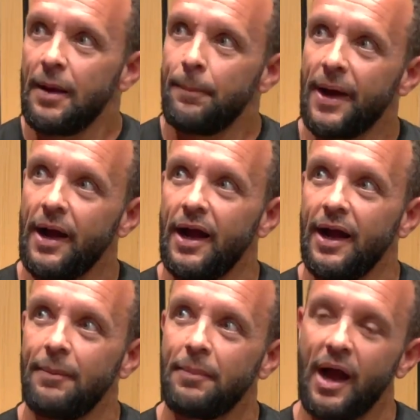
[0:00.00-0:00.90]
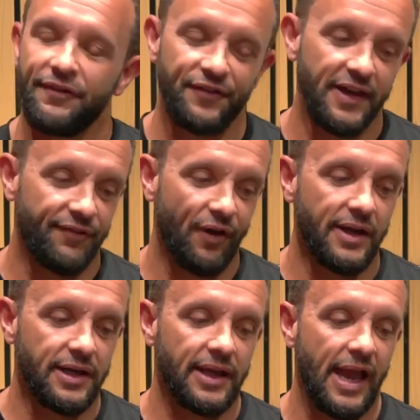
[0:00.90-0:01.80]
But I think if I
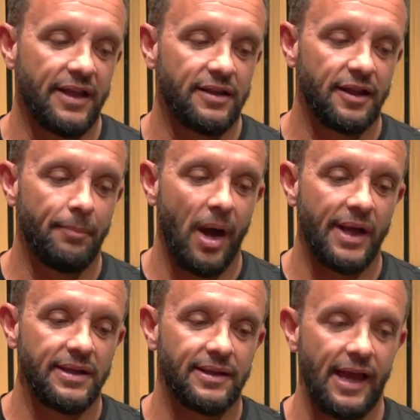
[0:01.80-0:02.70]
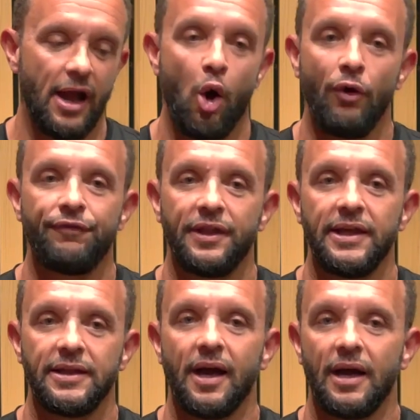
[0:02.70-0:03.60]
could get into the mindset of
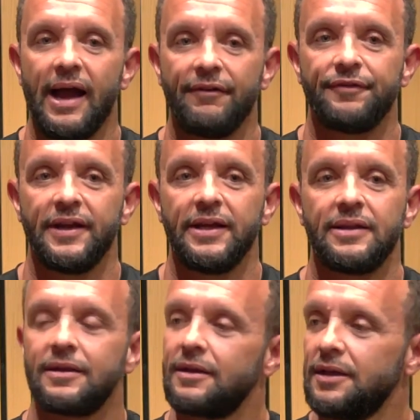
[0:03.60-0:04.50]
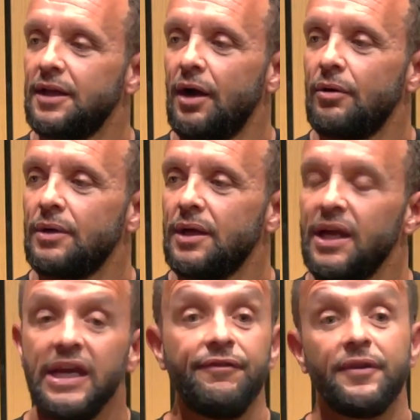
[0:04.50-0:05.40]
these young athletes, you know,
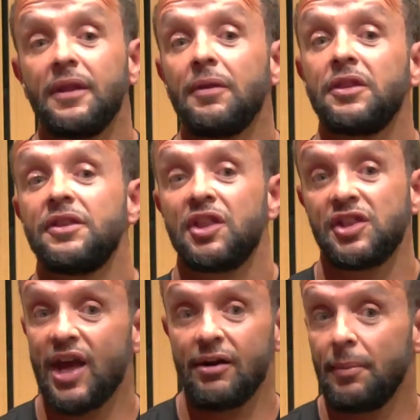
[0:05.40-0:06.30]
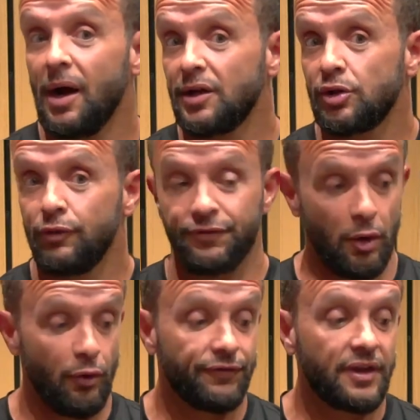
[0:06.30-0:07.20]
even the Jeremiahs
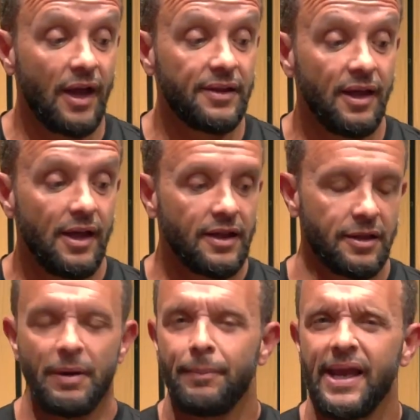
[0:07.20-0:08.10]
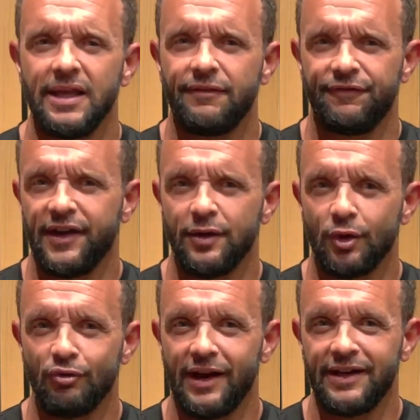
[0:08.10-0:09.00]
who've done some amazing things
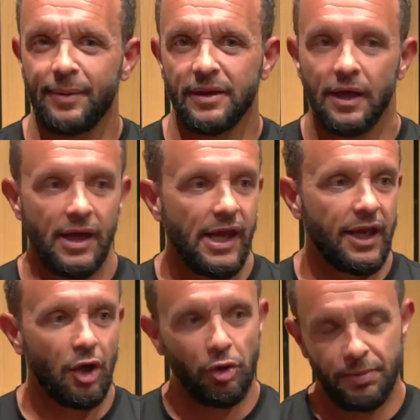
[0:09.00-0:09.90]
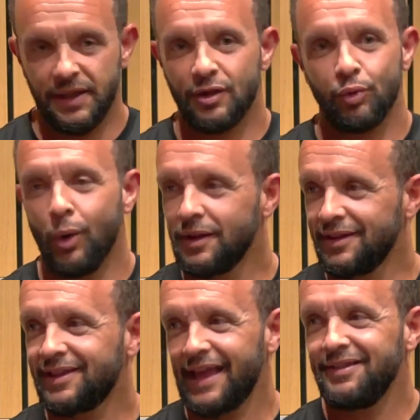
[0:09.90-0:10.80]
already, but it could be just one
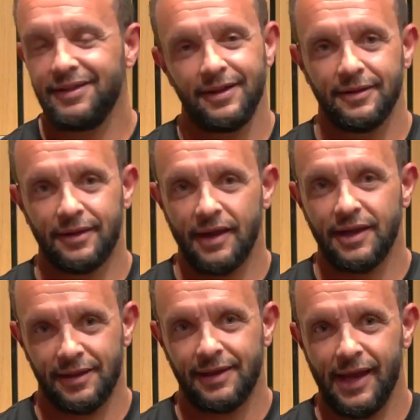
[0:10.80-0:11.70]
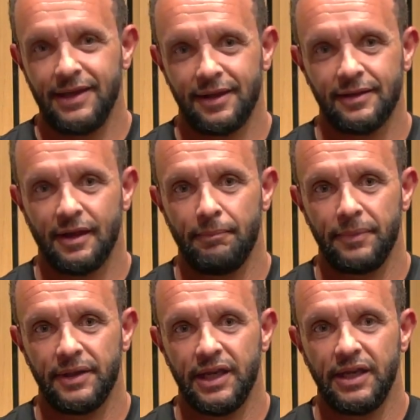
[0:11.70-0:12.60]
sentence I could say to
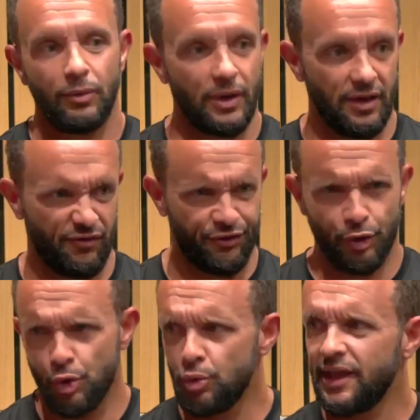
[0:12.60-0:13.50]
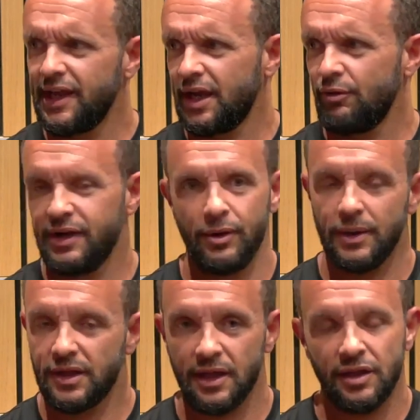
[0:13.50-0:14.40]
somebody through their career,
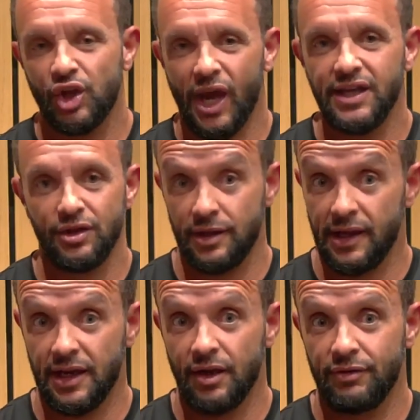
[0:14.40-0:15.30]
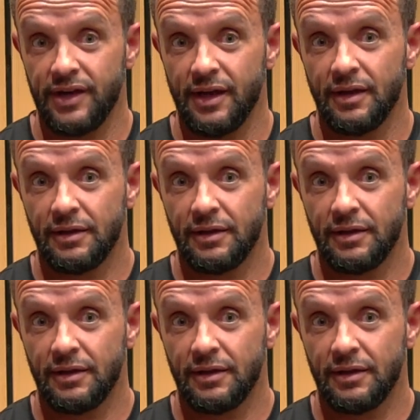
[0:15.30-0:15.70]
which could change their career.